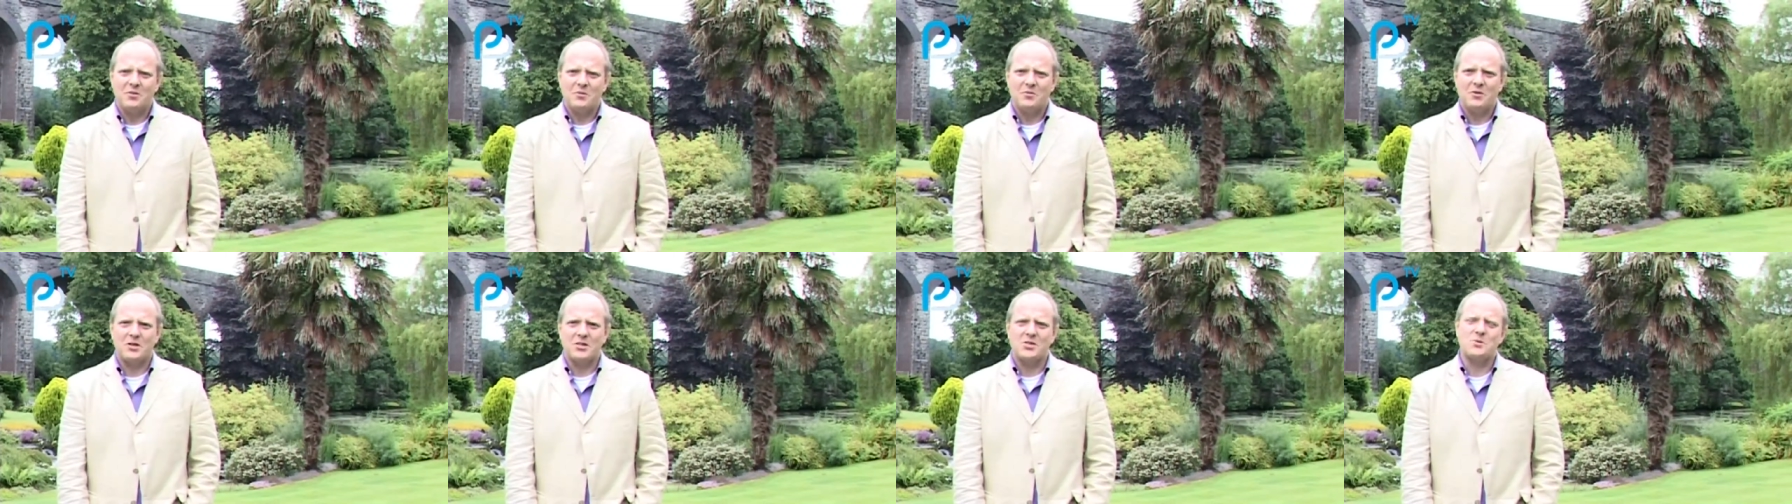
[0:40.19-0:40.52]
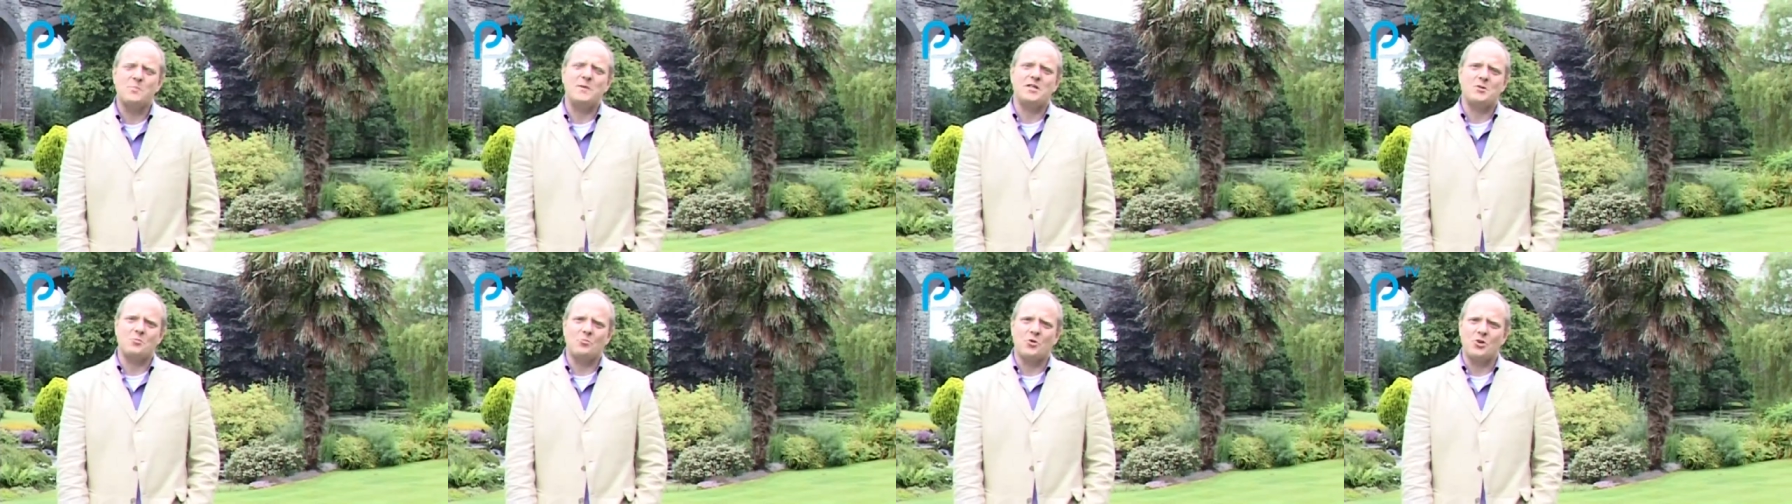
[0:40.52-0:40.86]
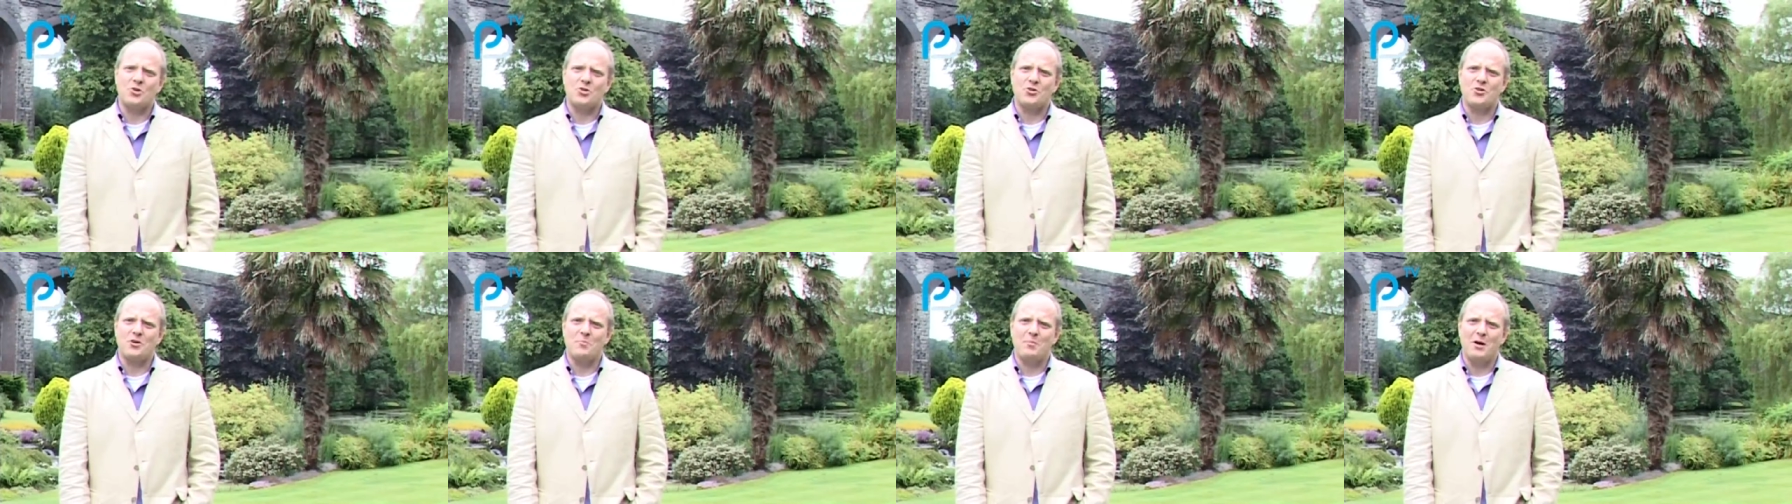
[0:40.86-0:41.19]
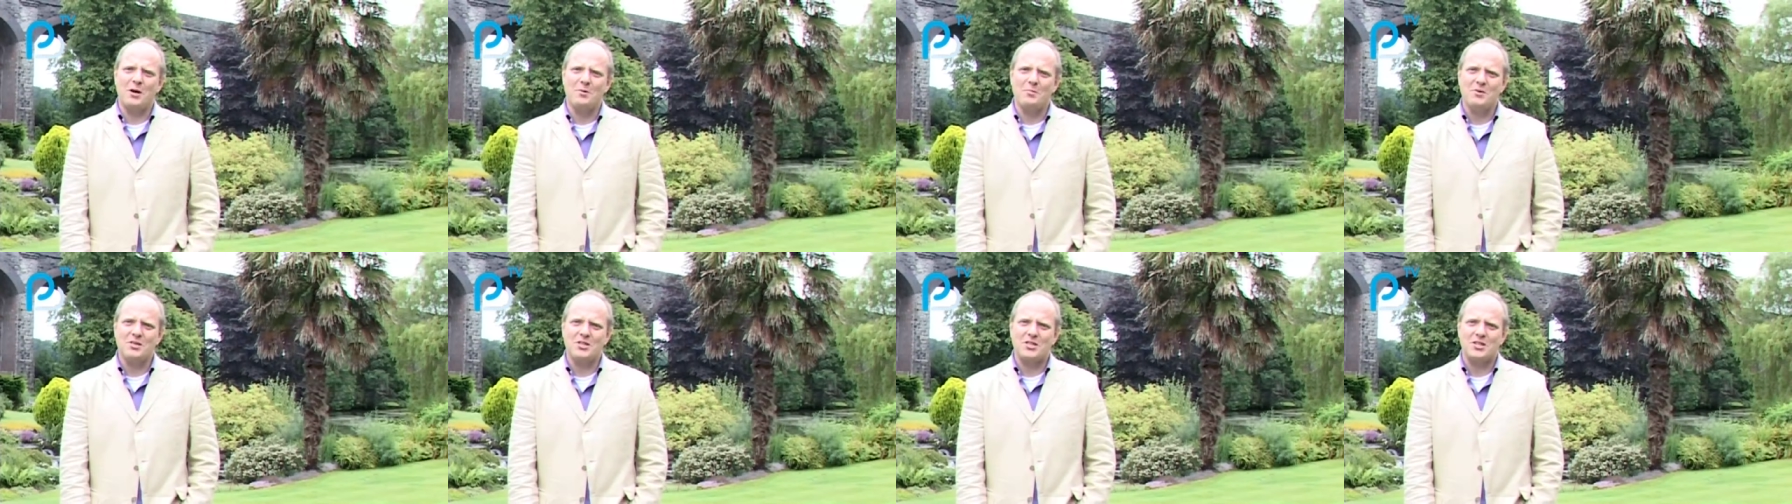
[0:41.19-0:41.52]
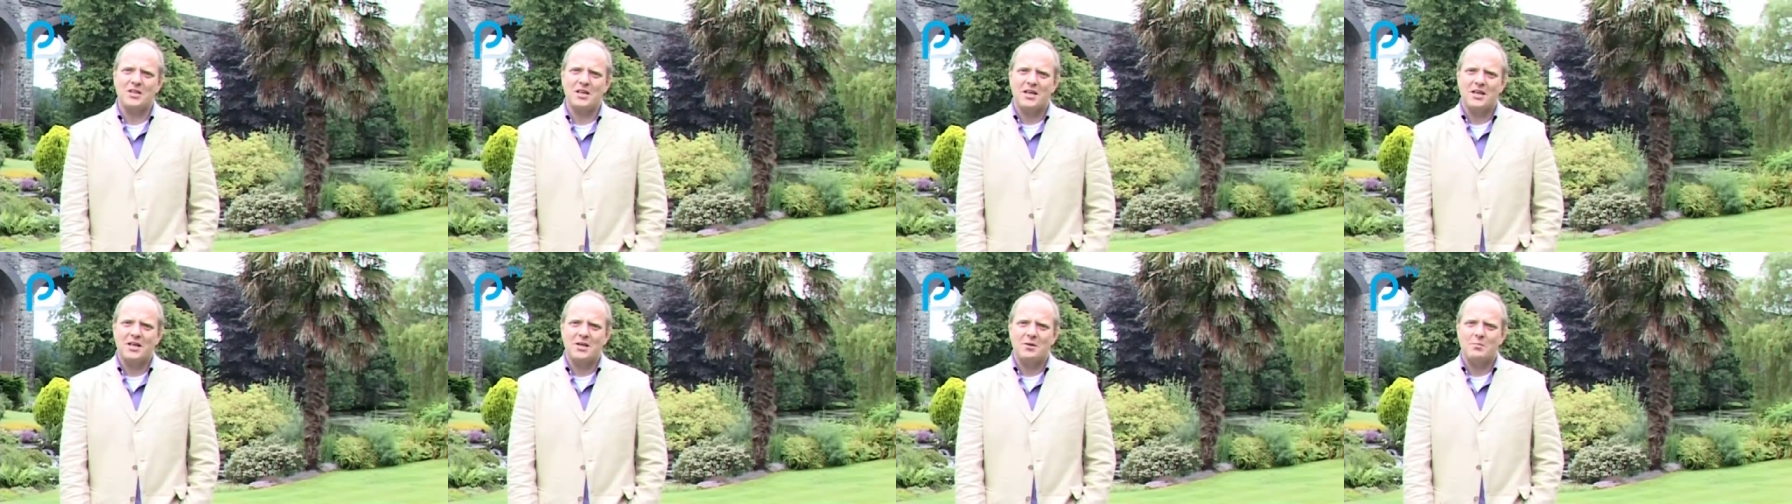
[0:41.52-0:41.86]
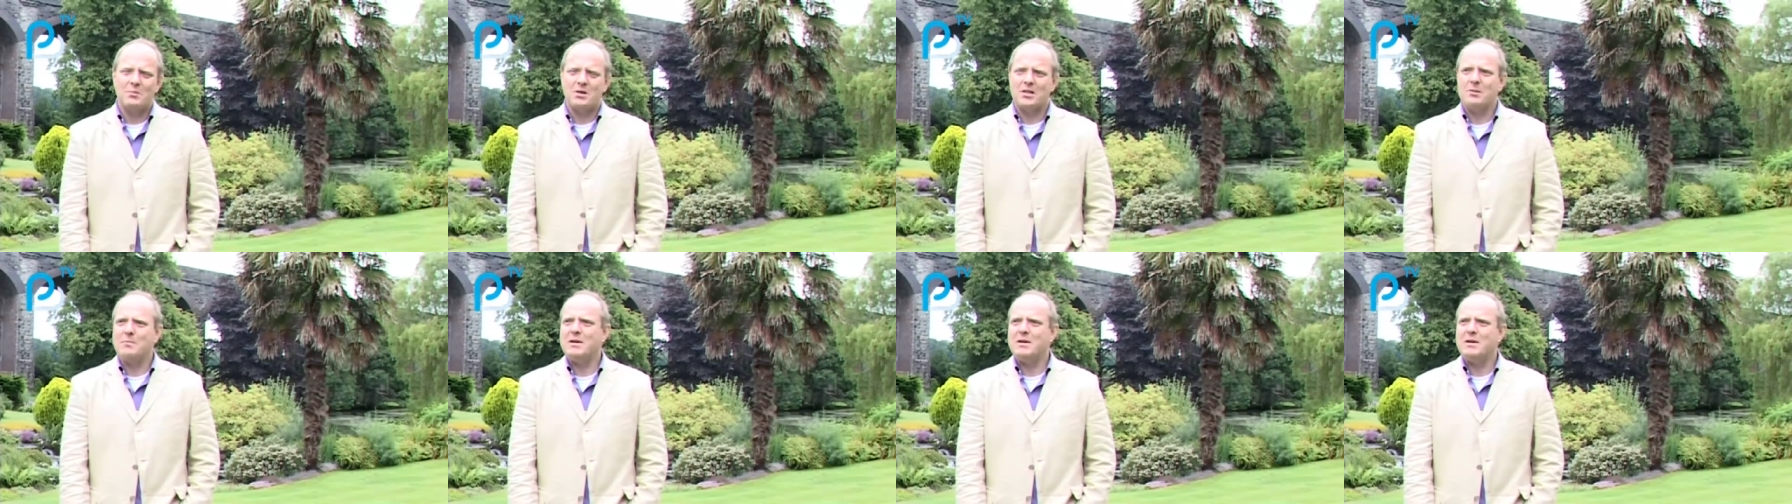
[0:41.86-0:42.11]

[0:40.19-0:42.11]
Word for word: We're going to speak to Roger in a moment, but